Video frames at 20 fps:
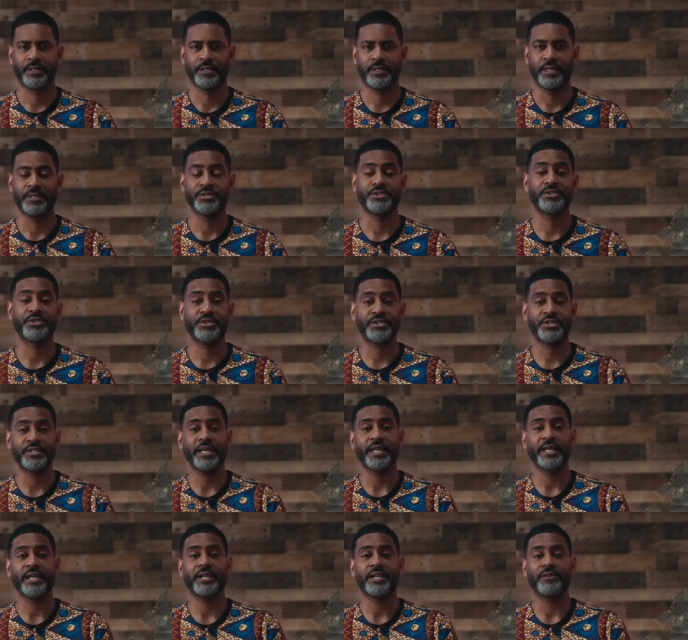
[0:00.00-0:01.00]

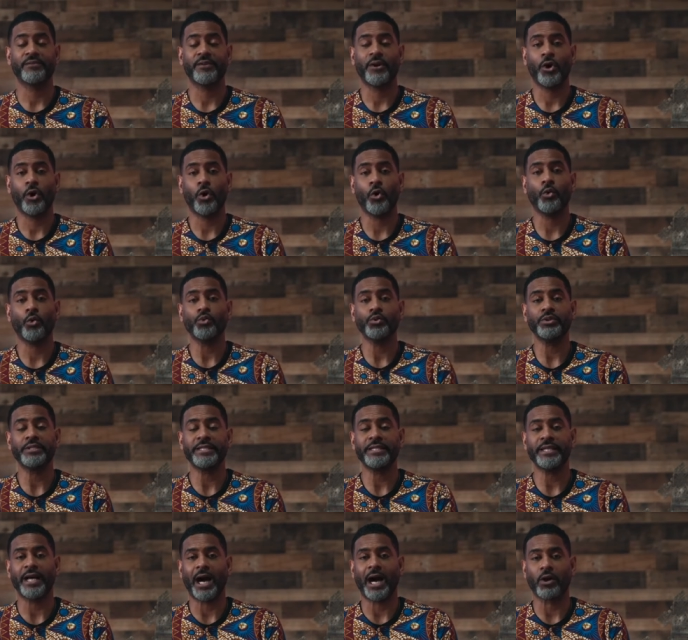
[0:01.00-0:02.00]
Instead of
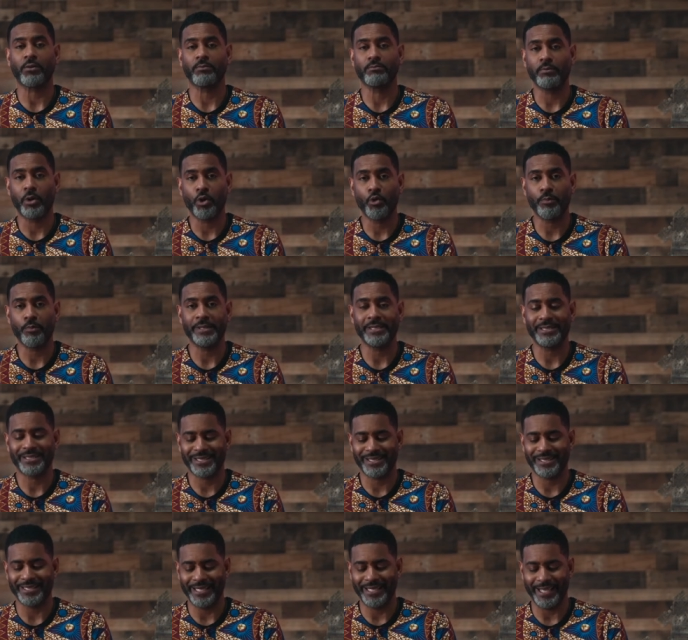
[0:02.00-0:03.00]
holding our moment
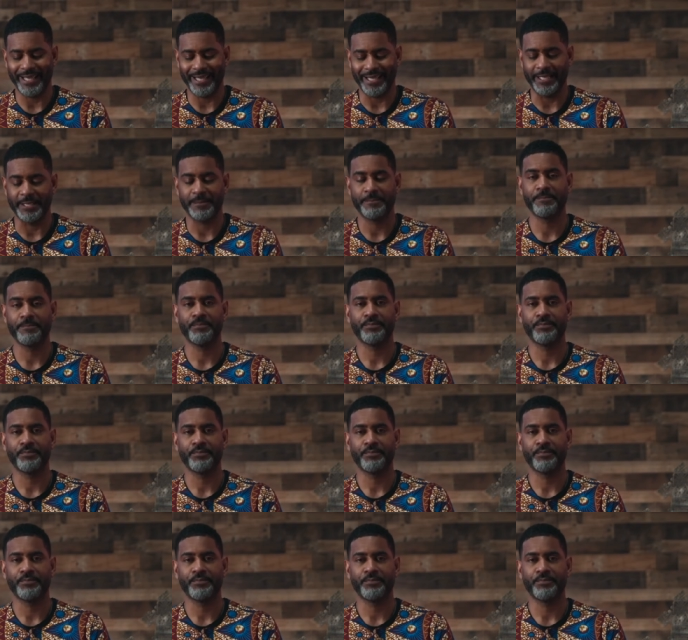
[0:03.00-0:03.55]
today